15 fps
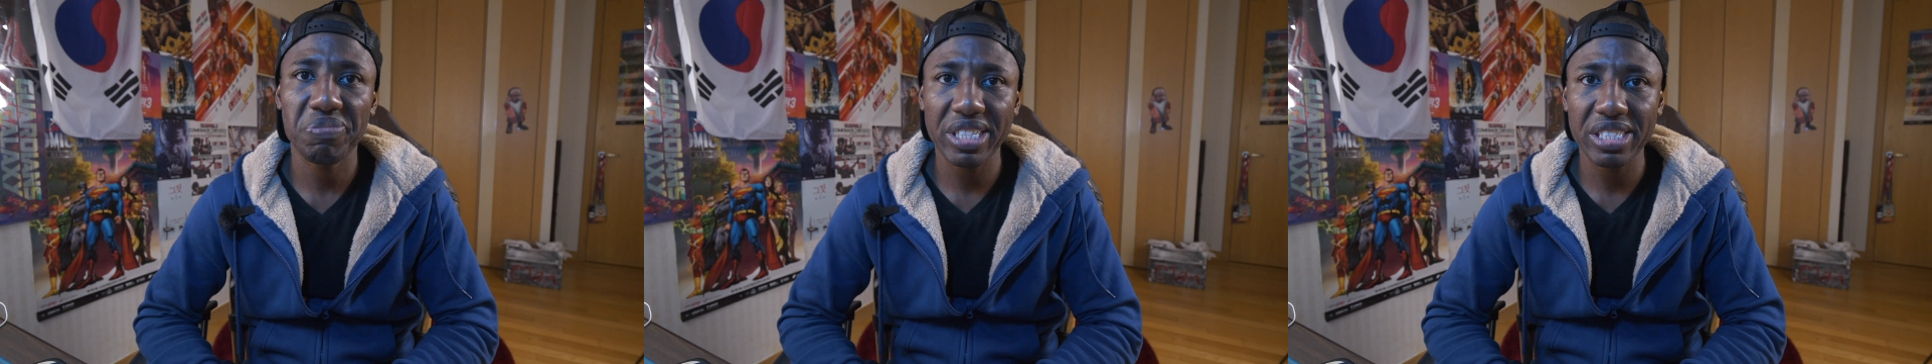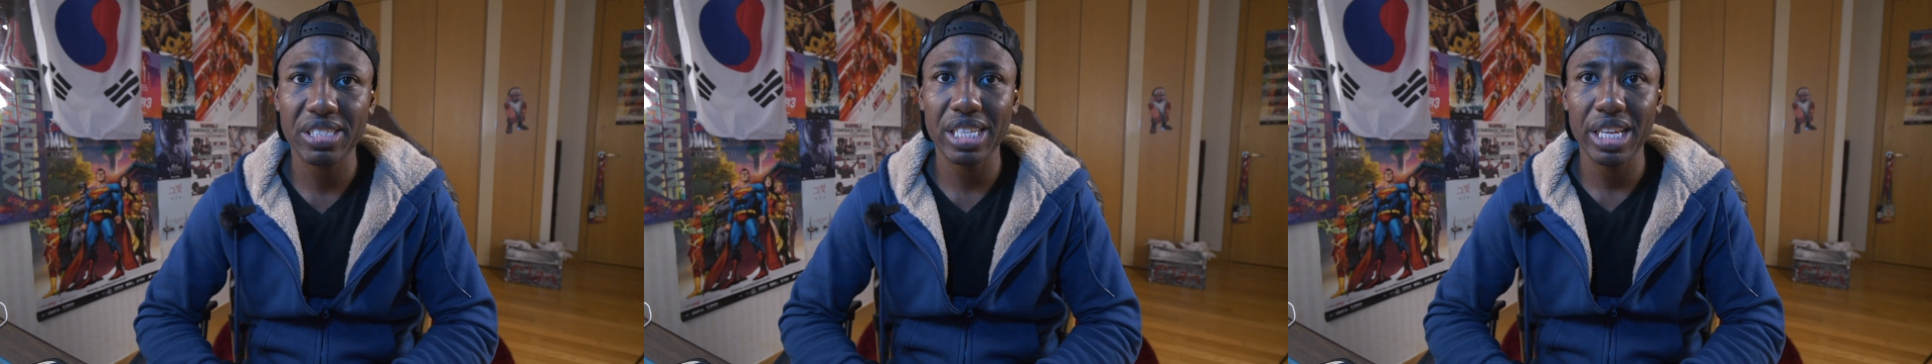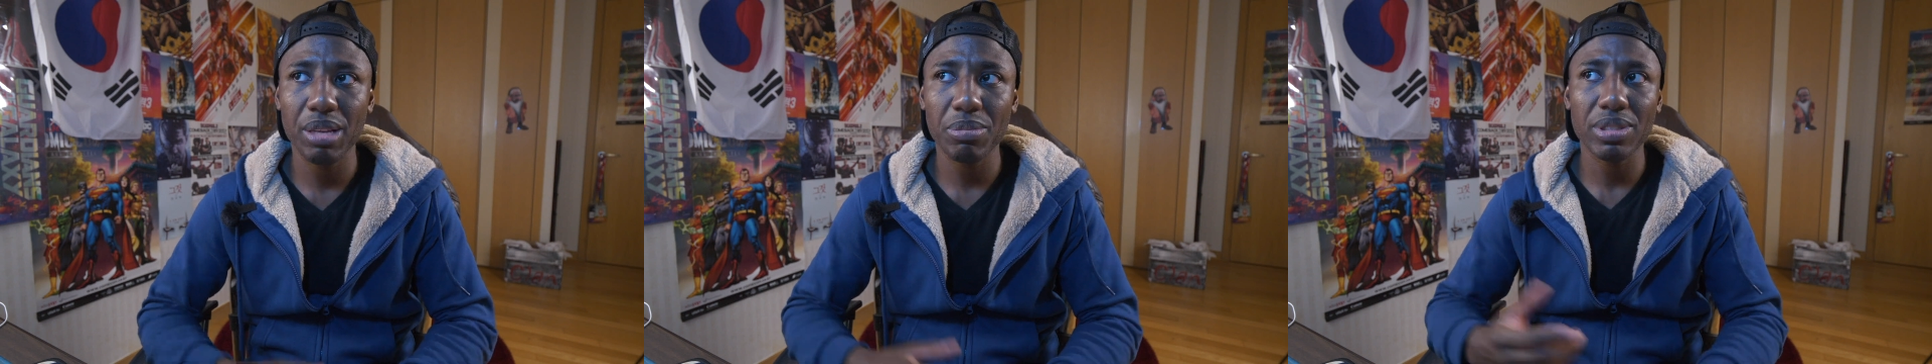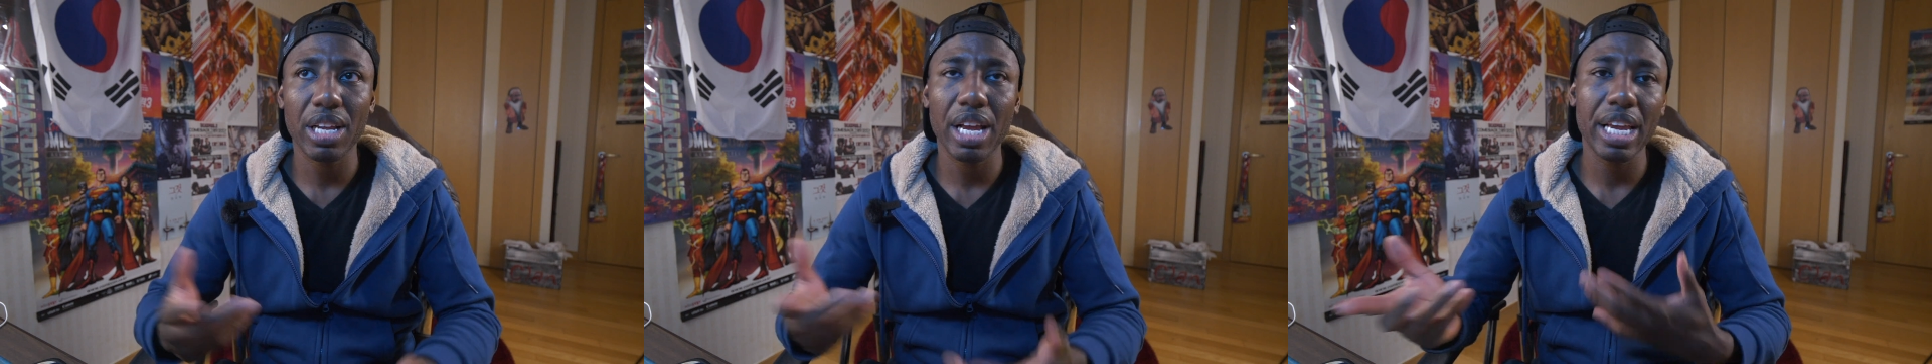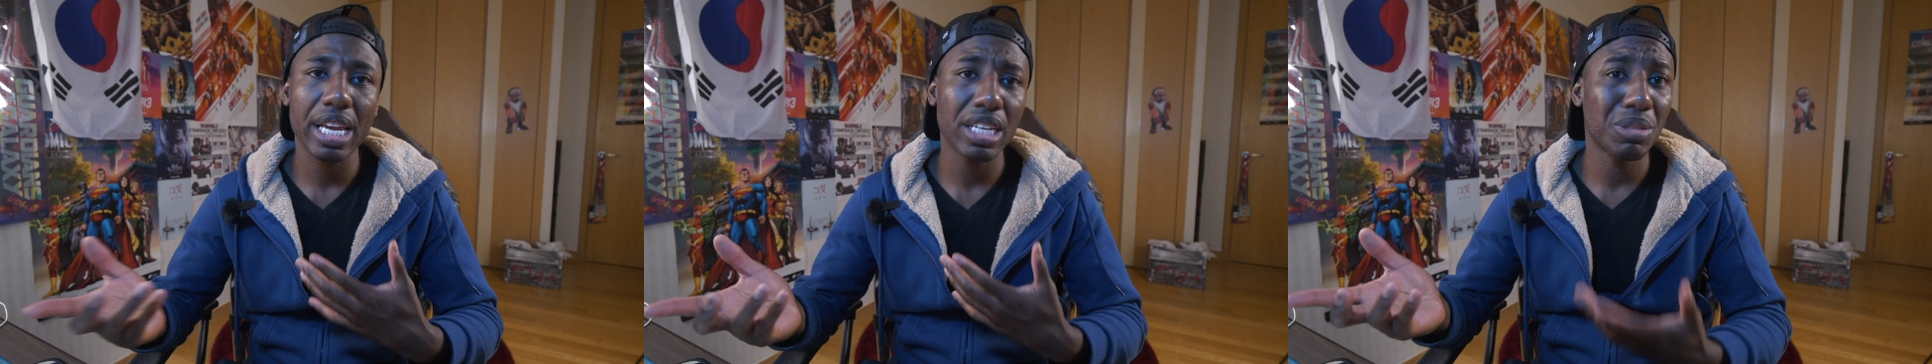it seems
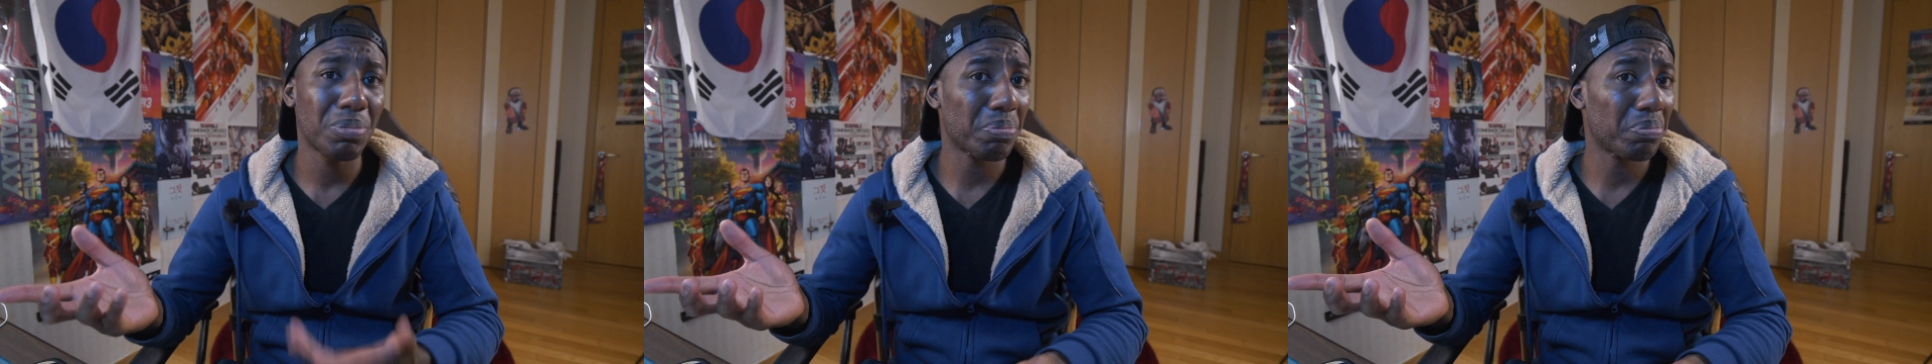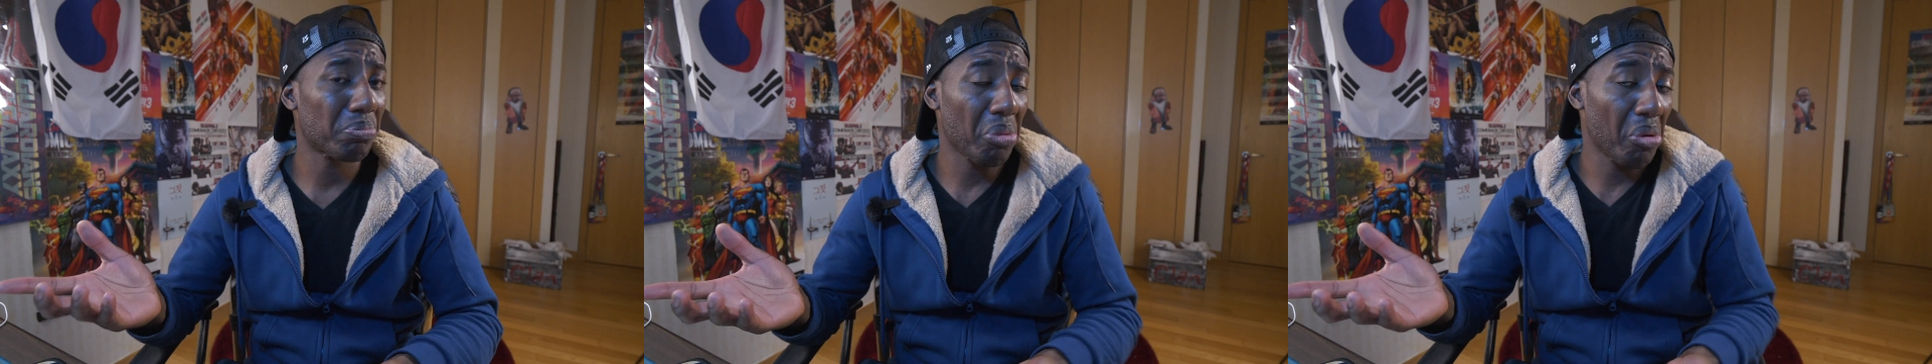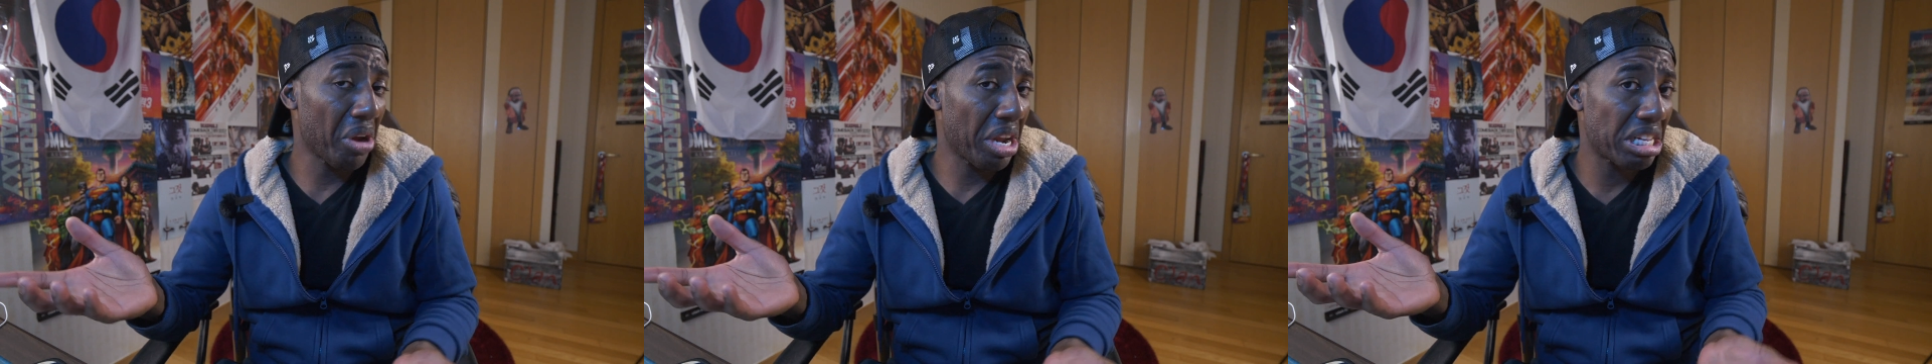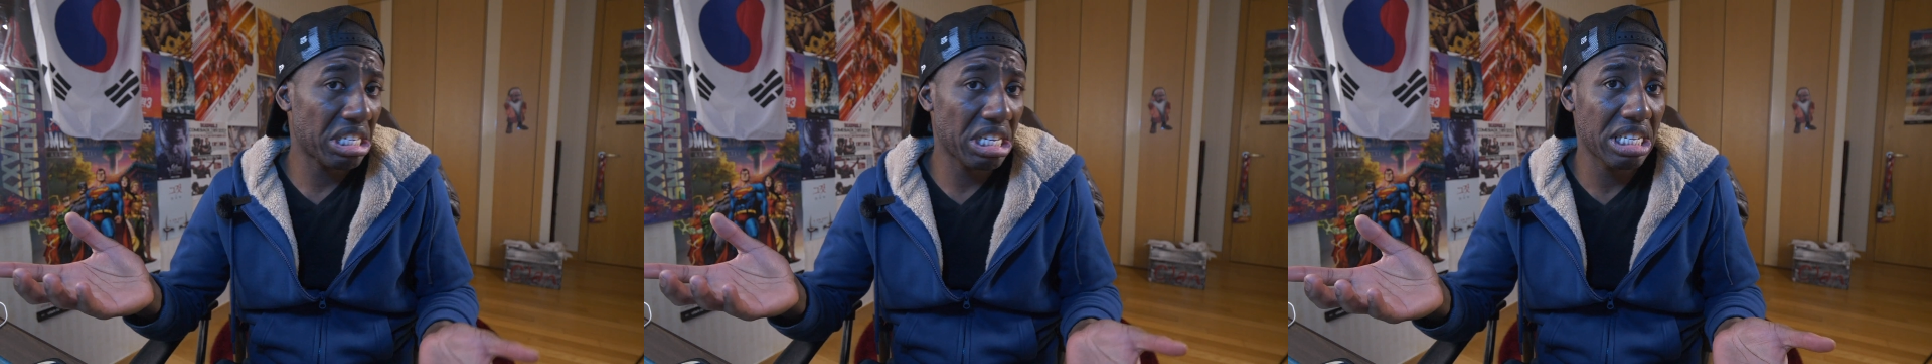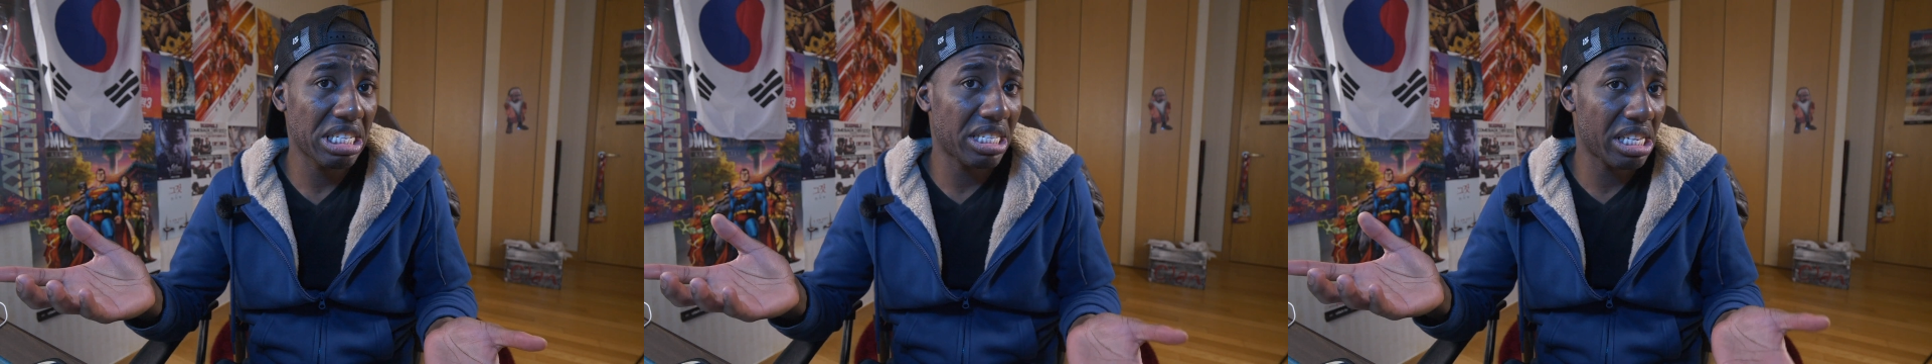like he's pretty
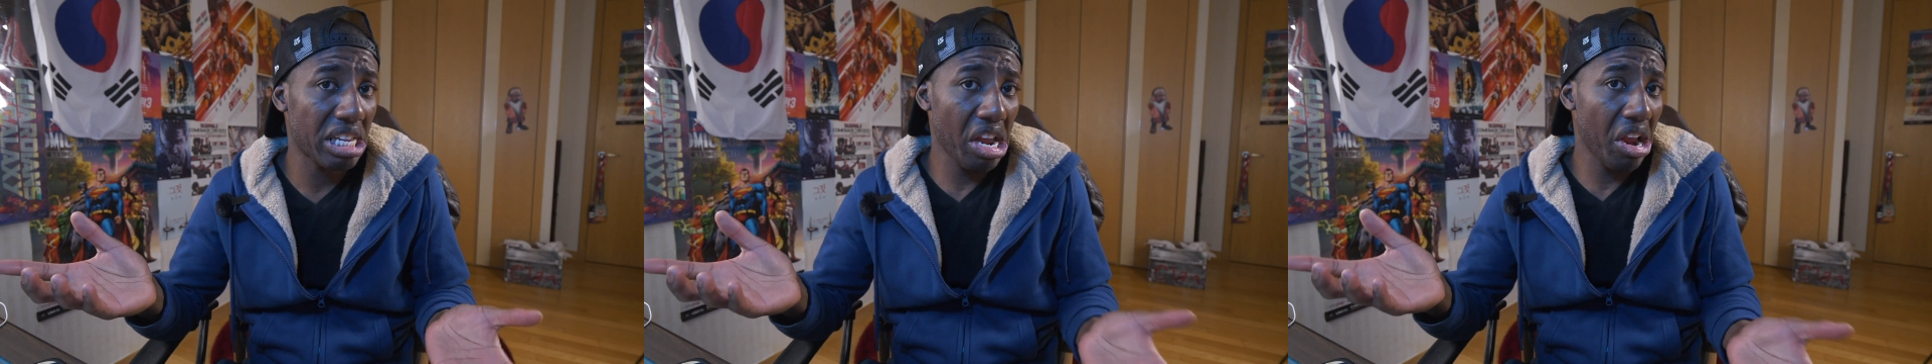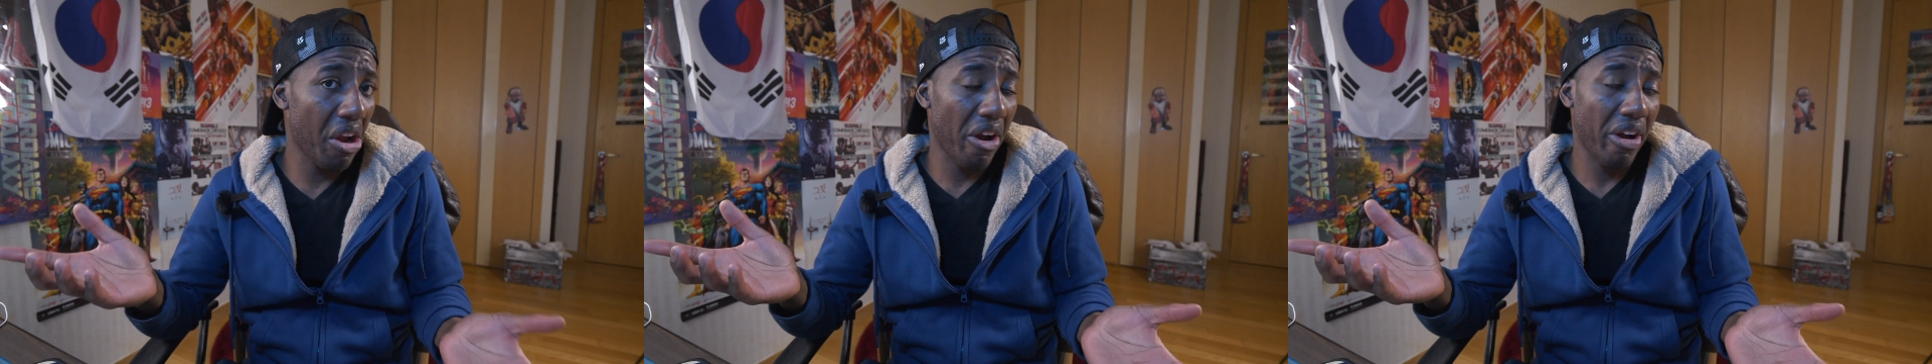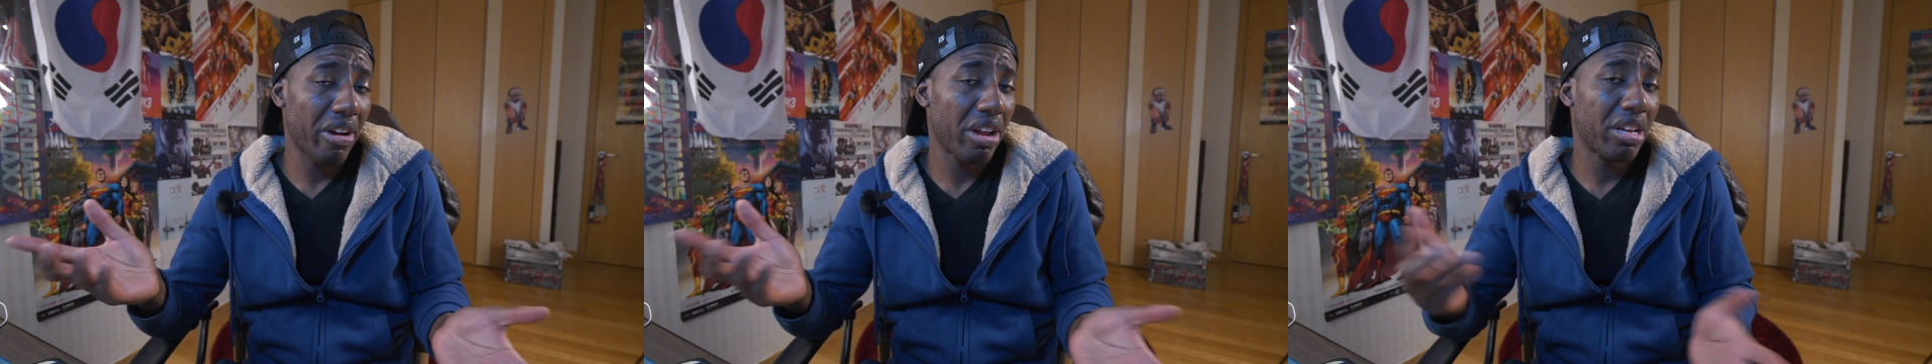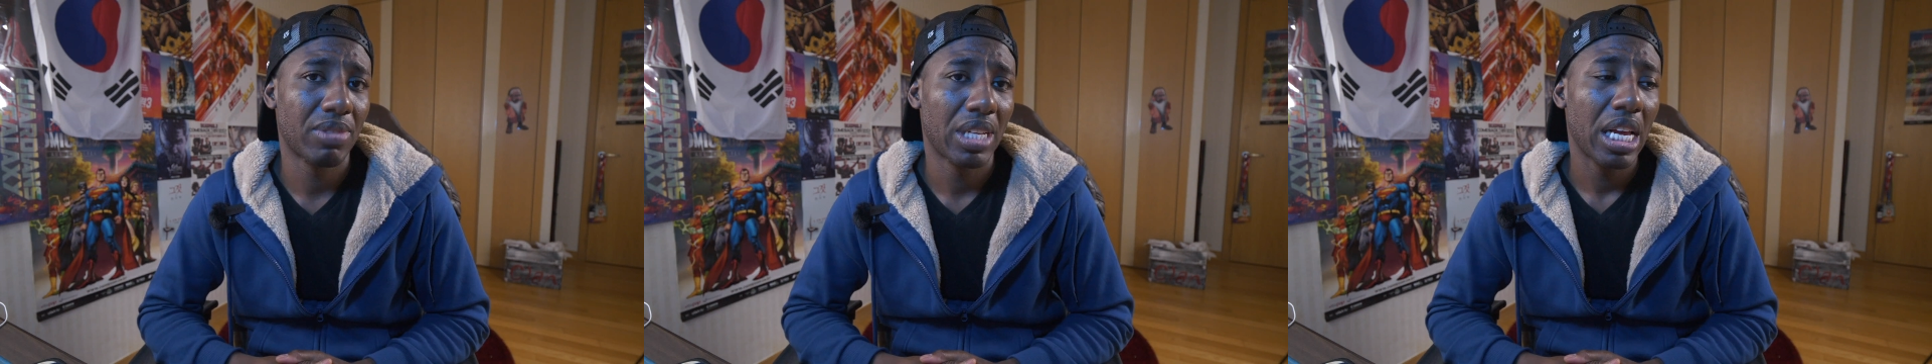sincere.